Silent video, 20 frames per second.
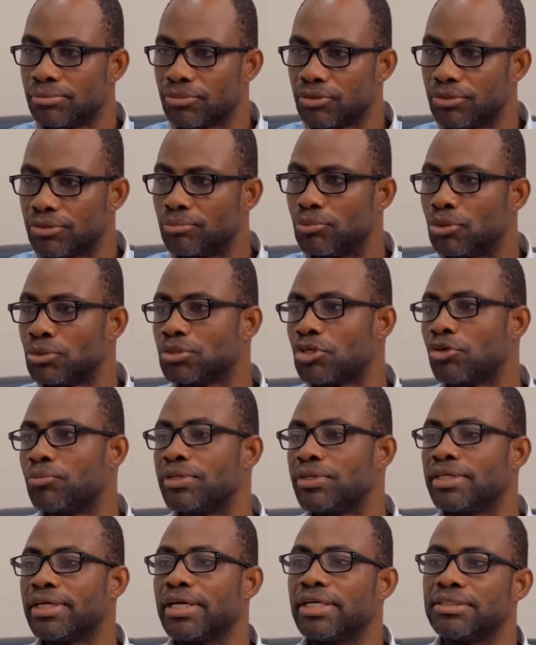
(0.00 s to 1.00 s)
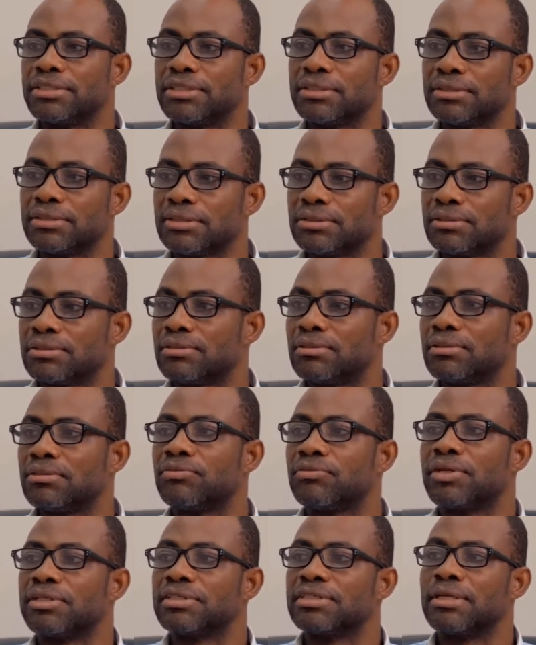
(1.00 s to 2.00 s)
remote communications,
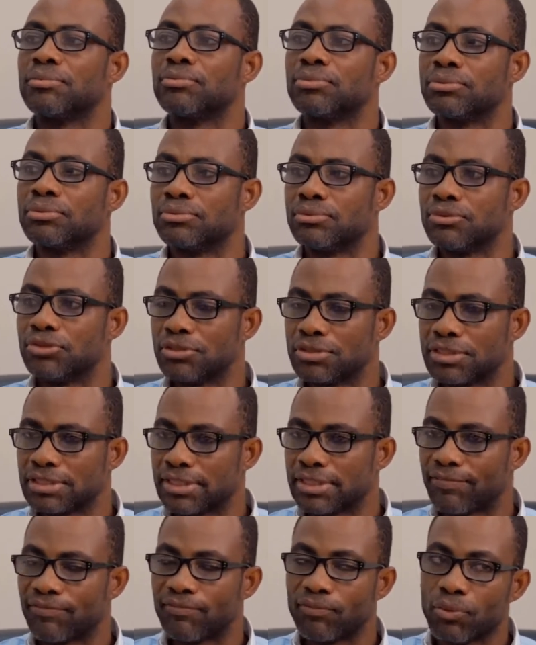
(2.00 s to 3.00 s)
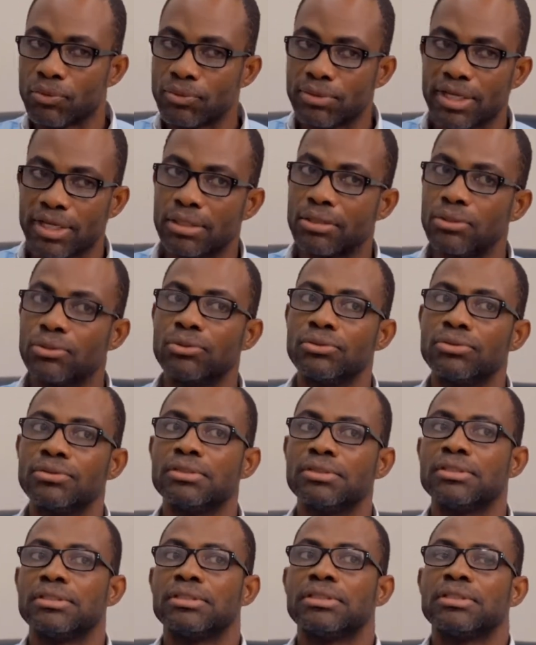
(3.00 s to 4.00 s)
for example, using the phone alone
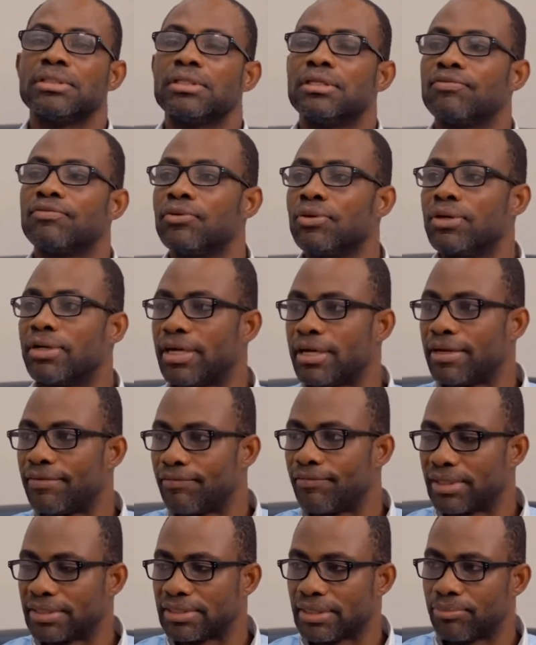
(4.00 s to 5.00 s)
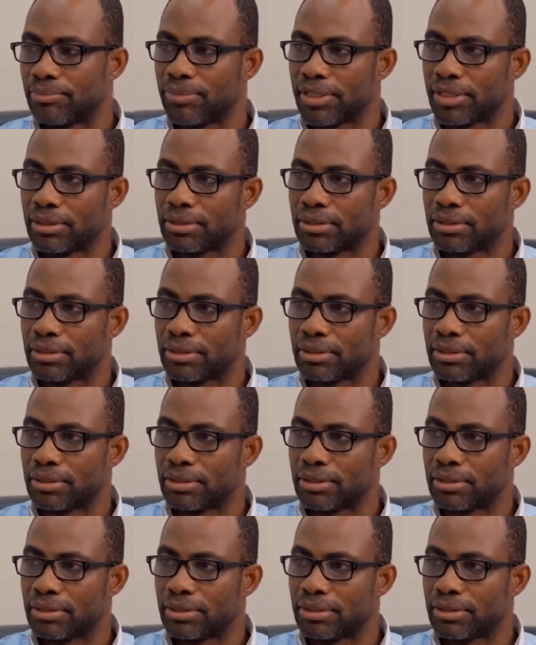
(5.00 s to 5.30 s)
for an infected